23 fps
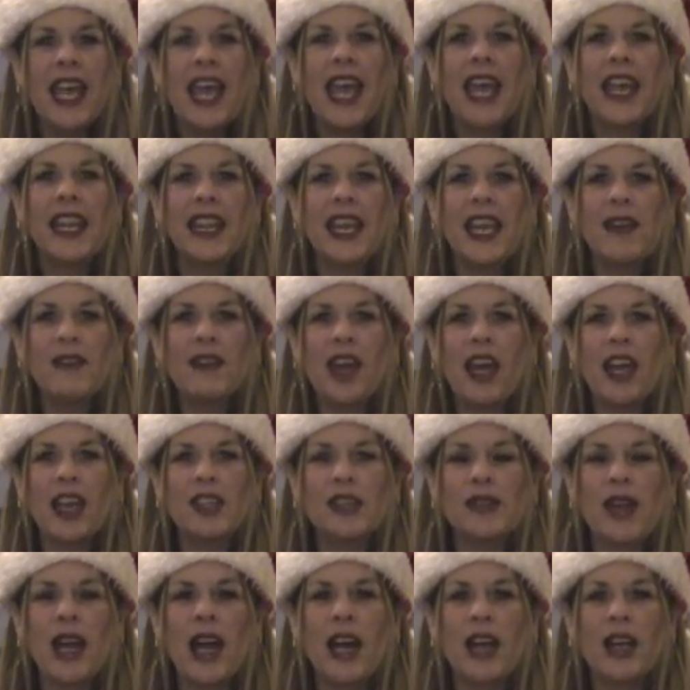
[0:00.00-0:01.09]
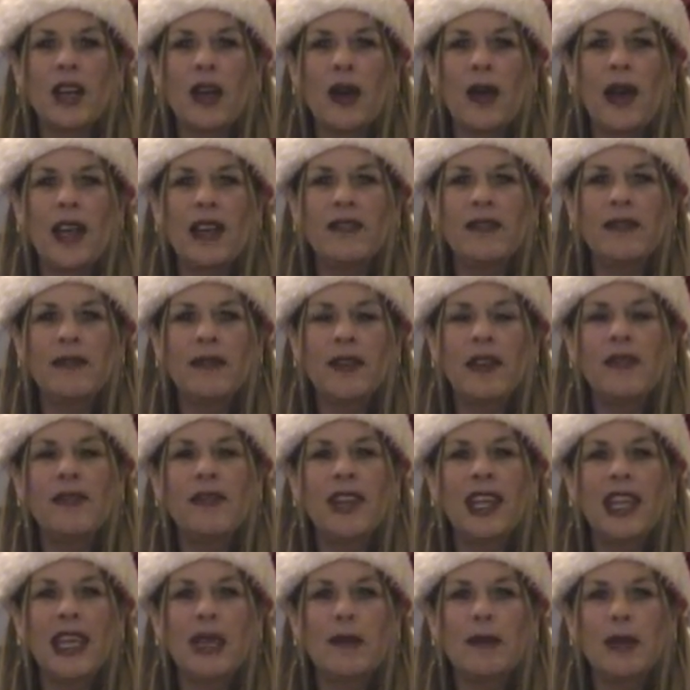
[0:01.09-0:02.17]
And they've got a trial going,
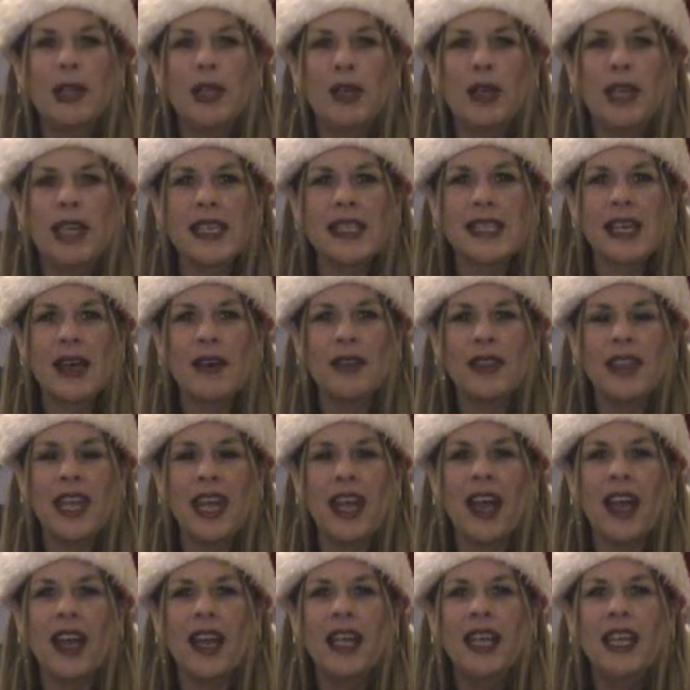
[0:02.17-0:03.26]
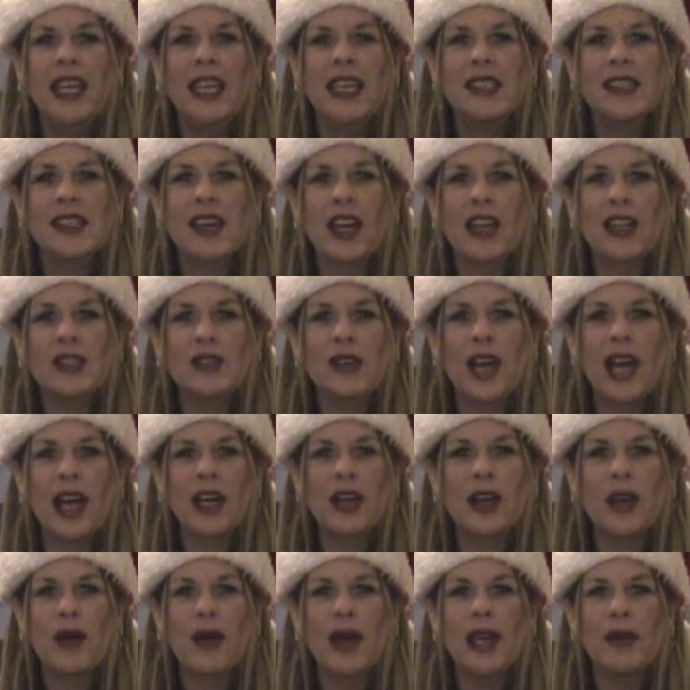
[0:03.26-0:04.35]
Philippe Lucas out there, he's got a trial
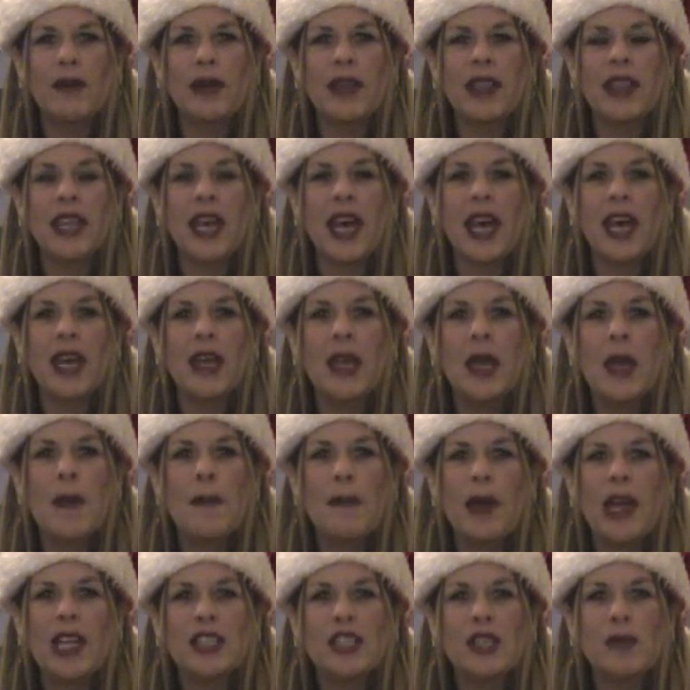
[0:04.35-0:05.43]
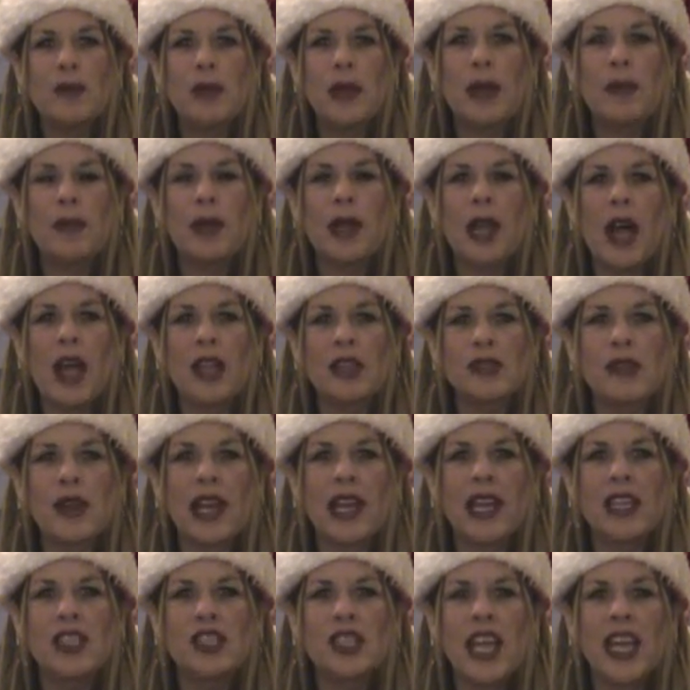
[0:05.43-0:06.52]
going with a bunch of people all
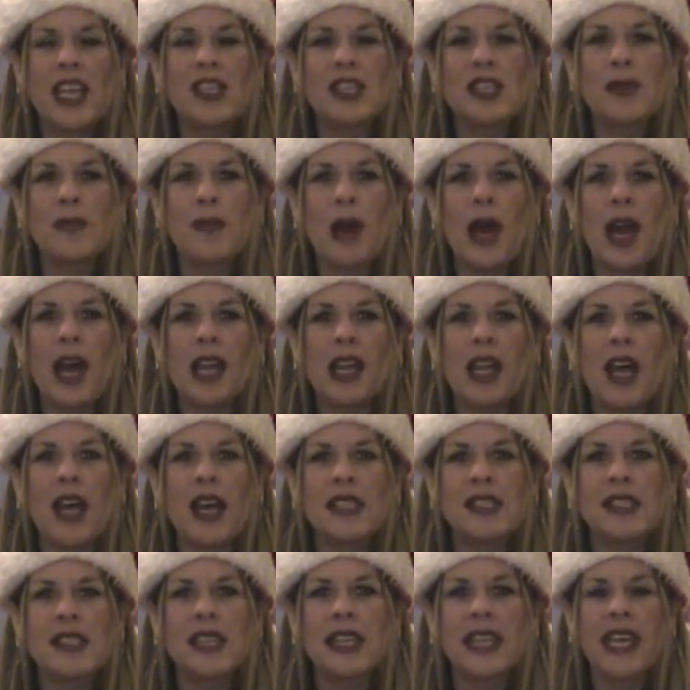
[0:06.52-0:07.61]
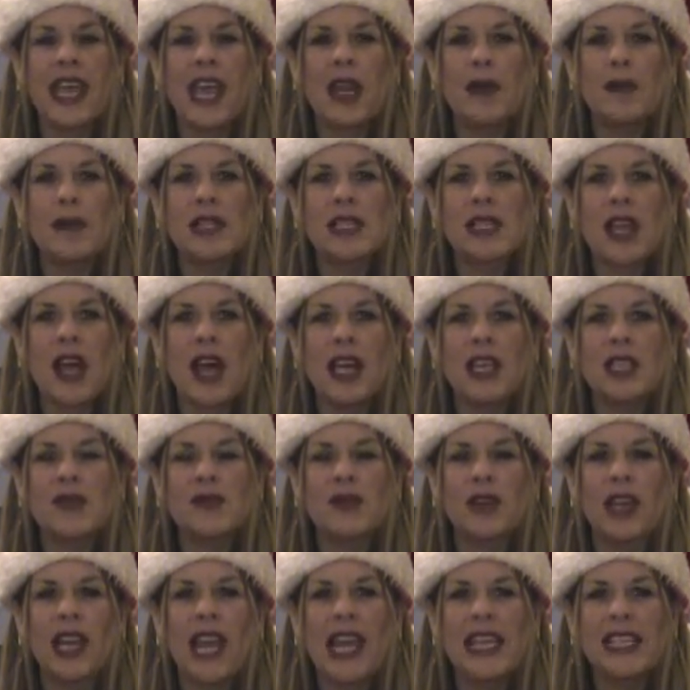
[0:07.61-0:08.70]
trying to change the pot laws and the cannabis laws
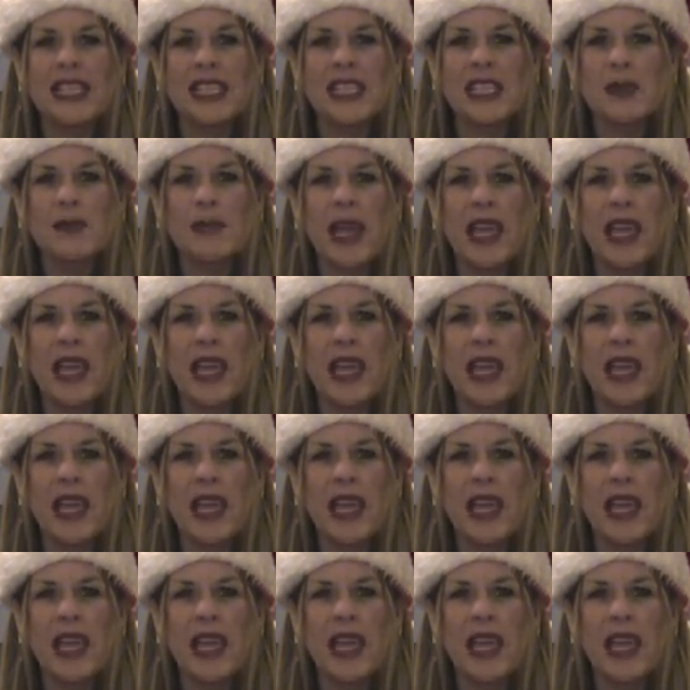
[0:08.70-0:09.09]
for licensed